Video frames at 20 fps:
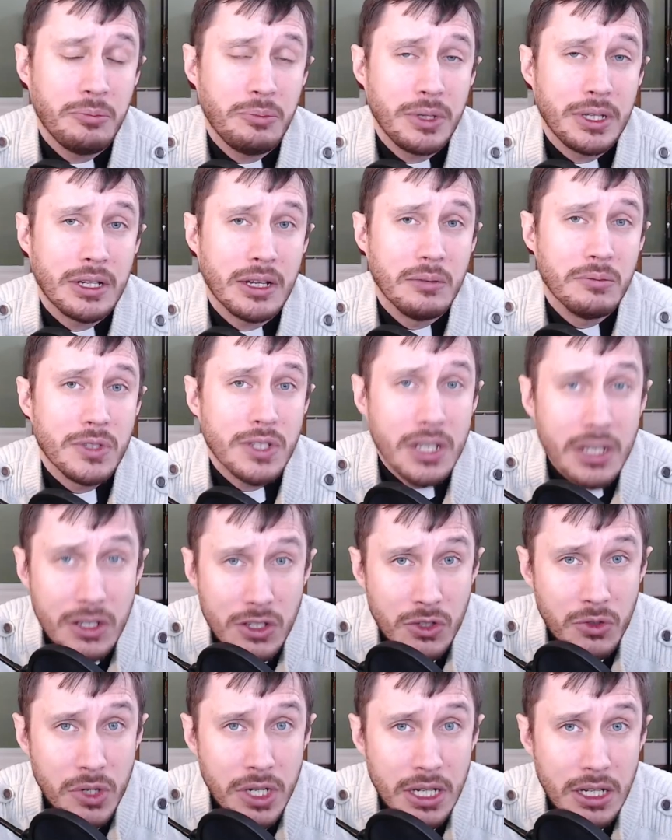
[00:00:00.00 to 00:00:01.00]
becomes
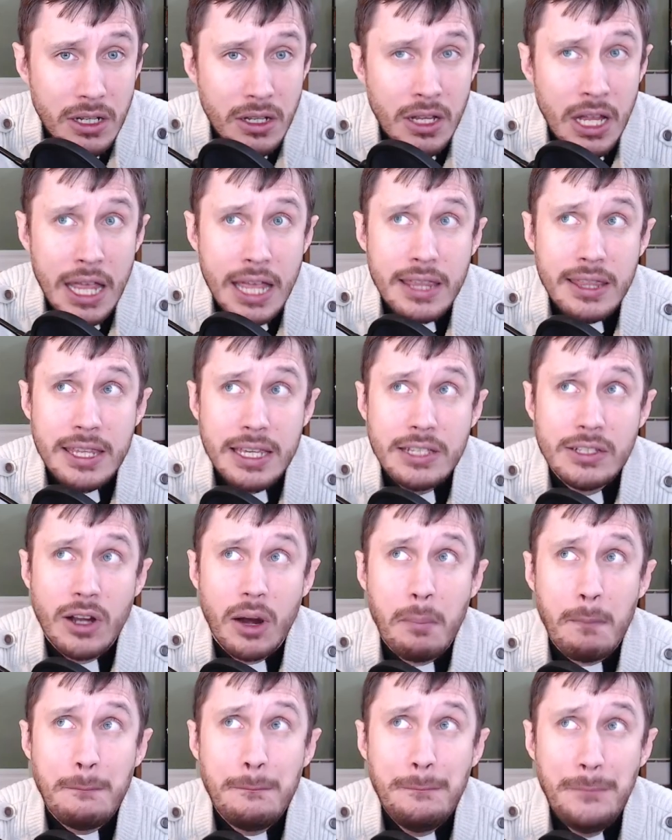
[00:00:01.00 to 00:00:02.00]
Israel. These
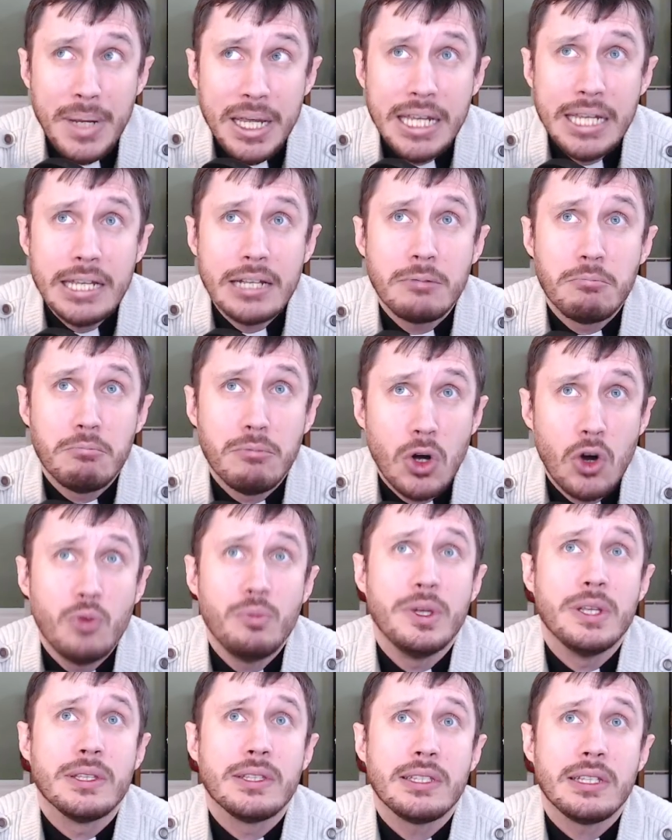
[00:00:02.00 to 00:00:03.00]
are big
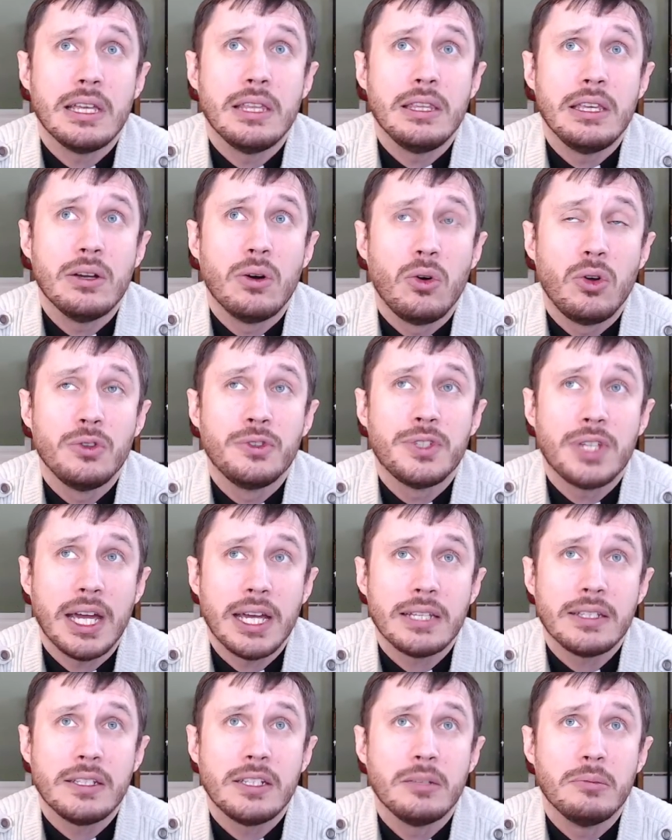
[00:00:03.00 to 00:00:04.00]
moments in the Old
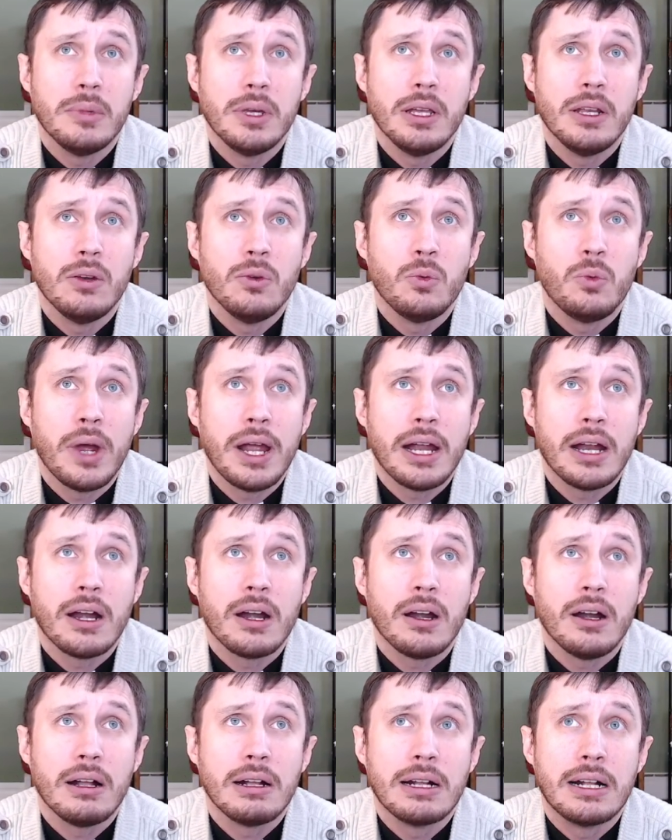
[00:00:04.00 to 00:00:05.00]
Testament
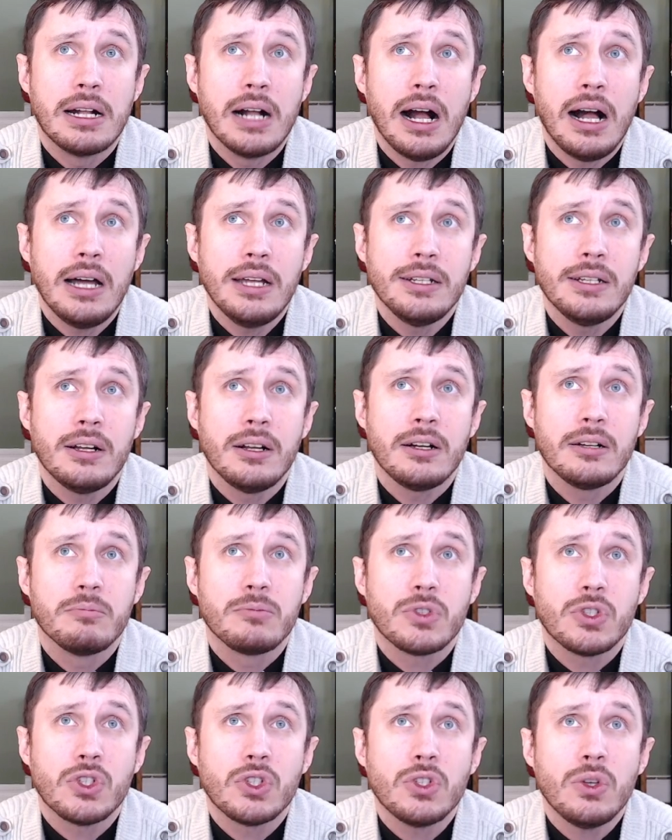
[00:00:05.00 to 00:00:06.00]
where God
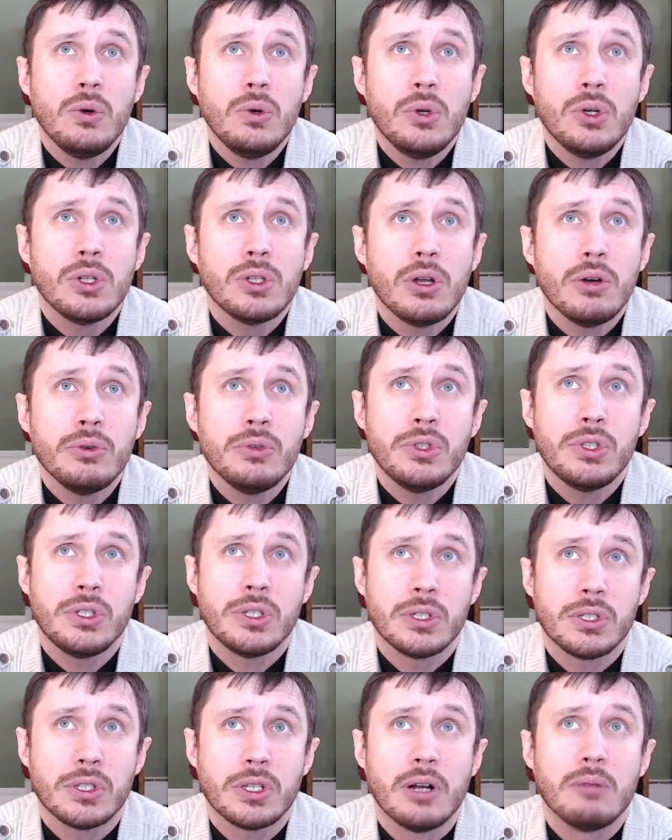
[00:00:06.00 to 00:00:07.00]
comes so close
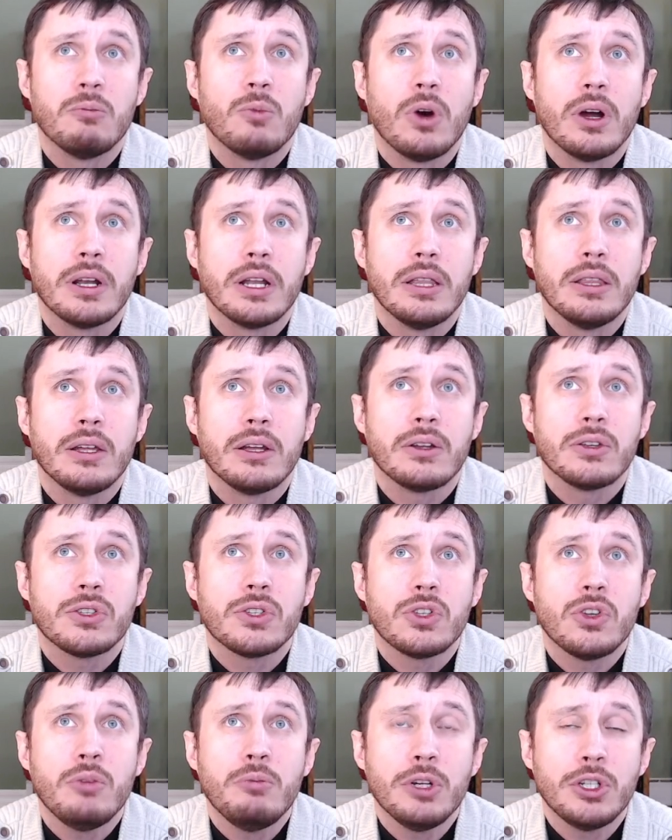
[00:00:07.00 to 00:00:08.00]
to someone, and they are
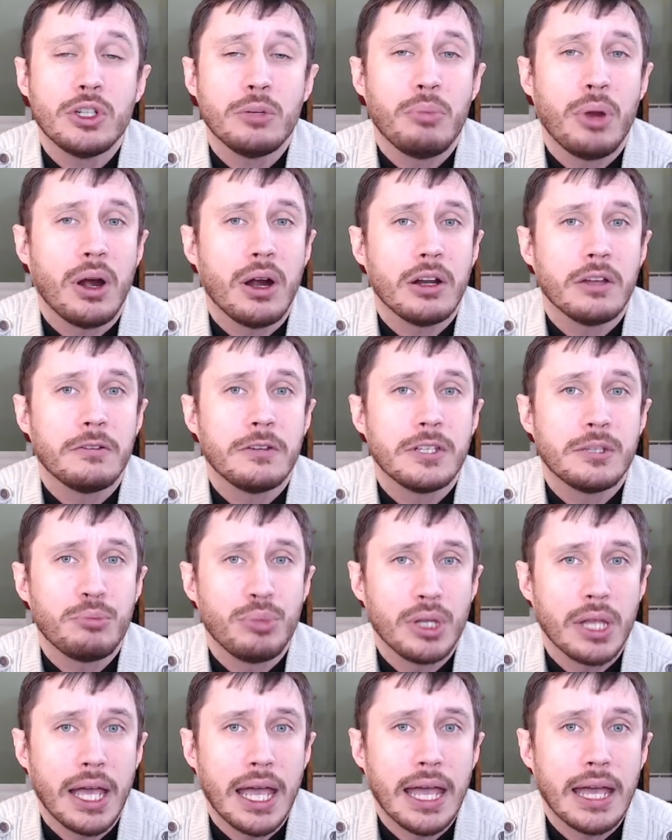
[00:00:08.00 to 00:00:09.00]
so much a part of his
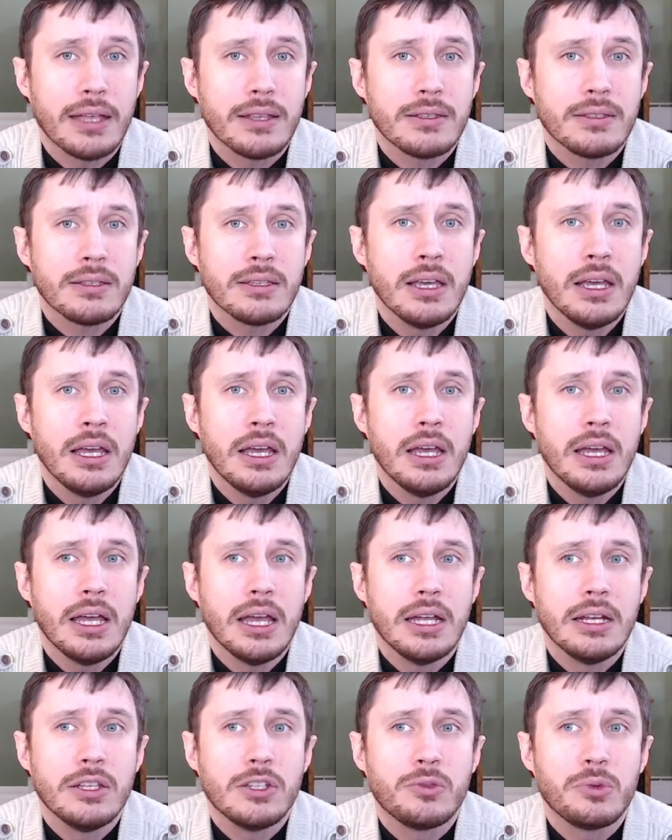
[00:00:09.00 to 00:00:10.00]
plans.
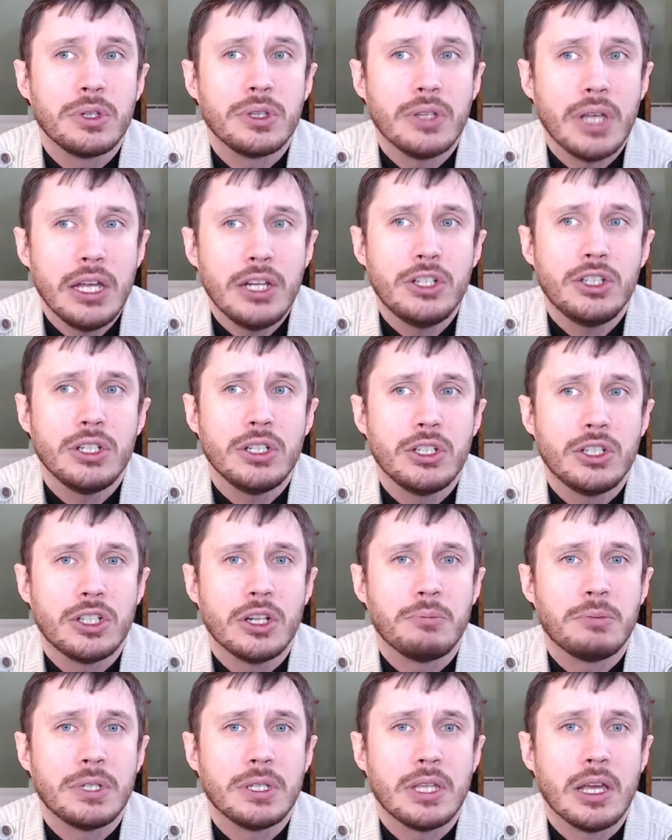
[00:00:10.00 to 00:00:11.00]
And his
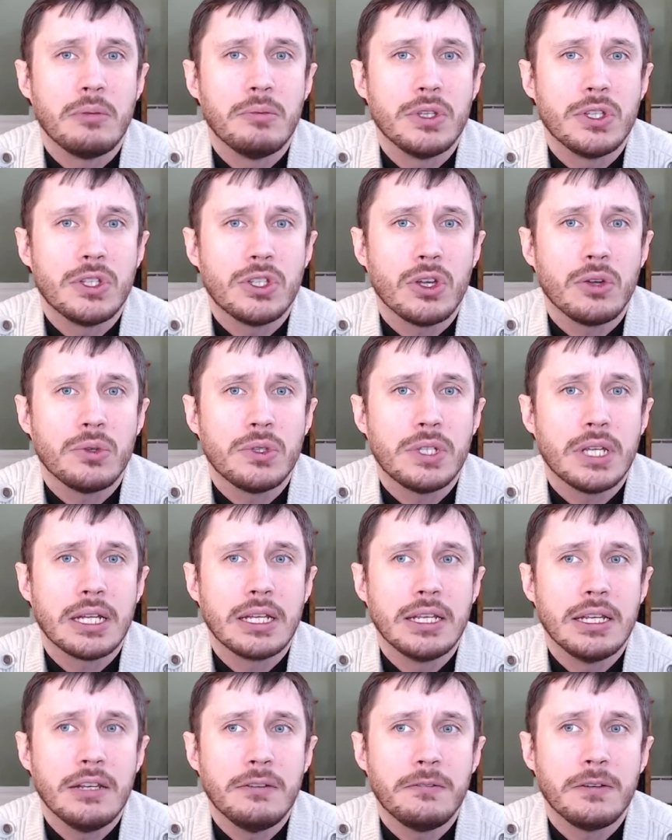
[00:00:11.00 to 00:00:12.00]
relationship to them is so
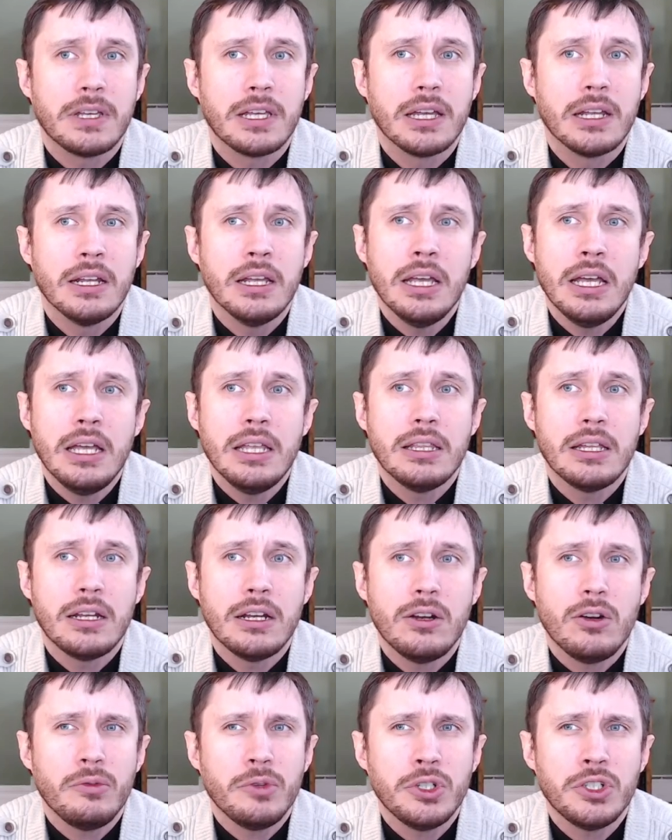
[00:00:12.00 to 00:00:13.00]
significant that
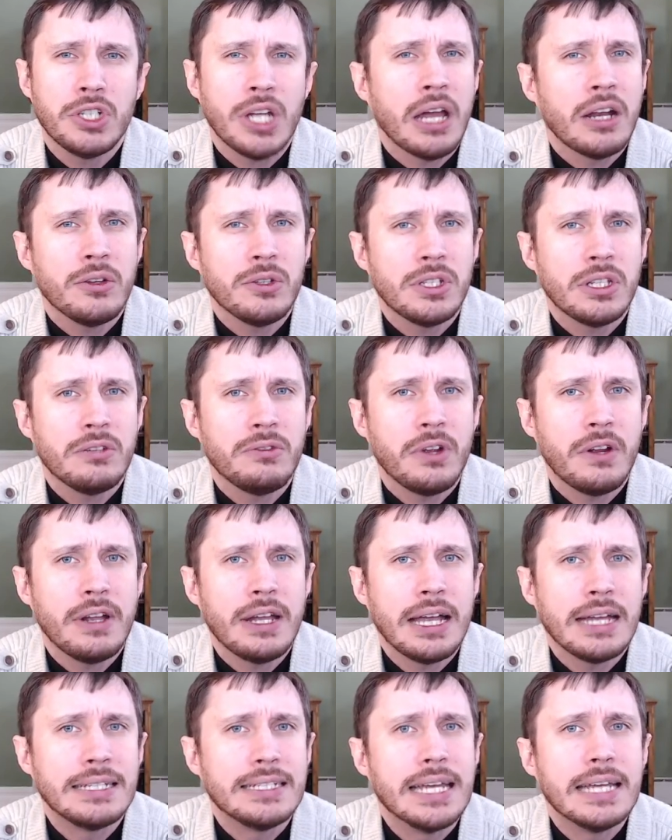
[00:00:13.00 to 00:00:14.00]
it overshadows their
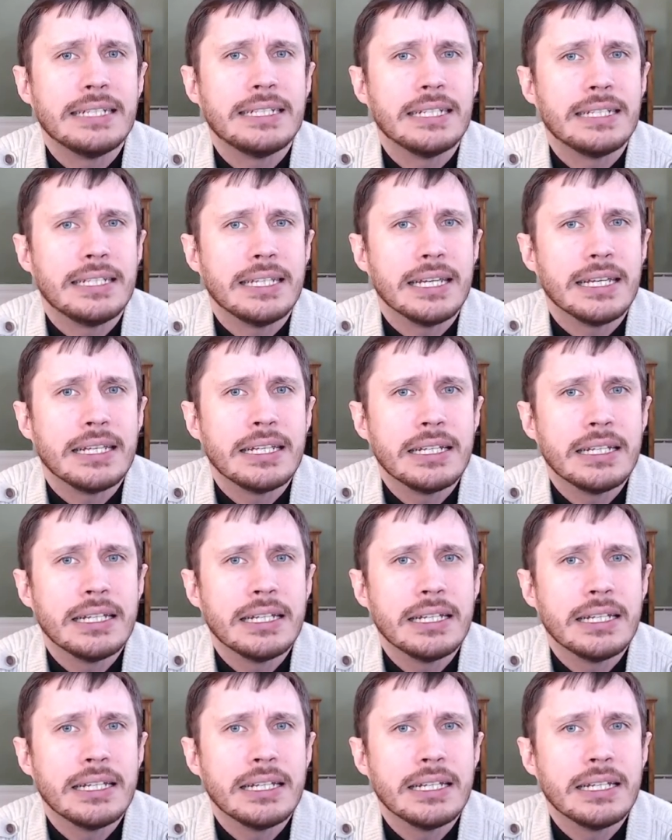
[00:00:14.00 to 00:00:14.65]
very identity.